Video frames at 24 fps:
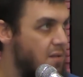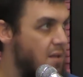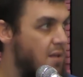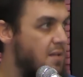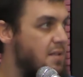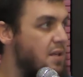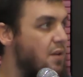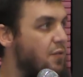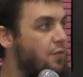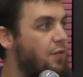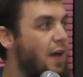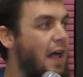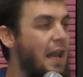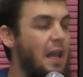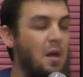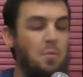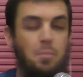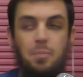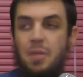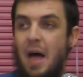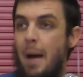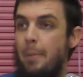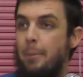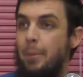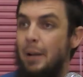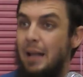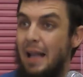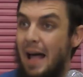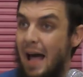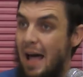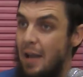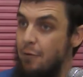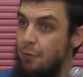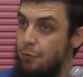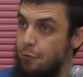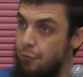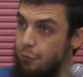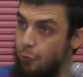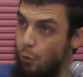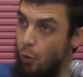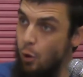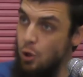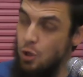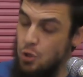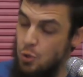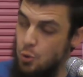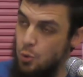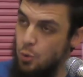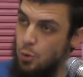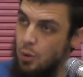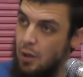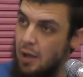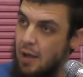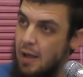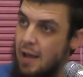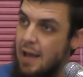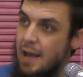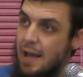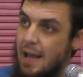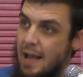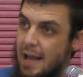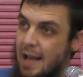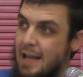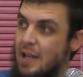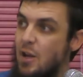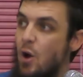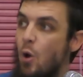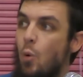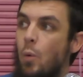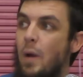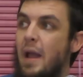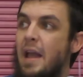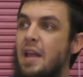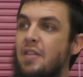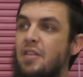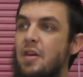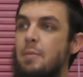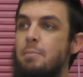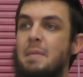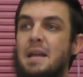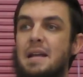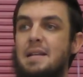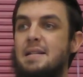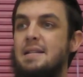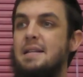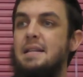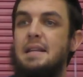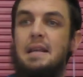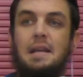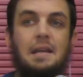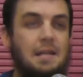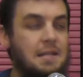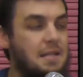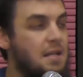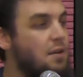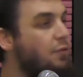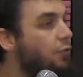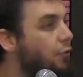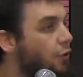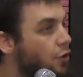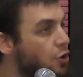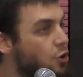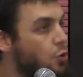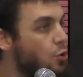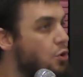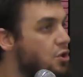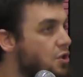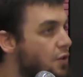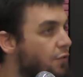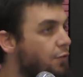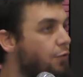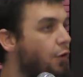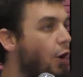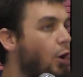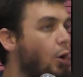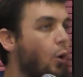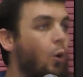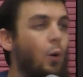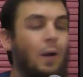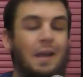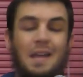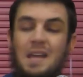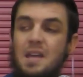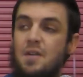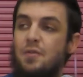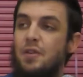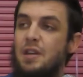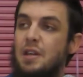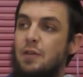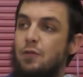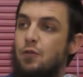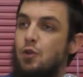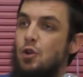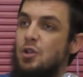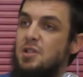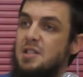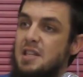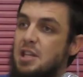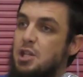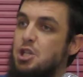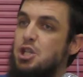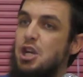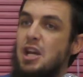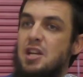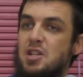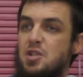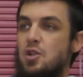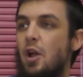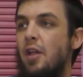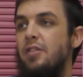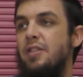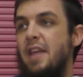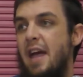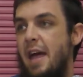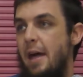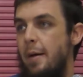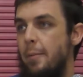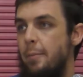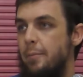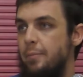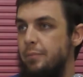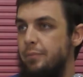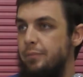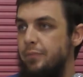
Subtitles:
to develop that plan for you in a way that makes it easy for you to follow, even if your teacher is not there.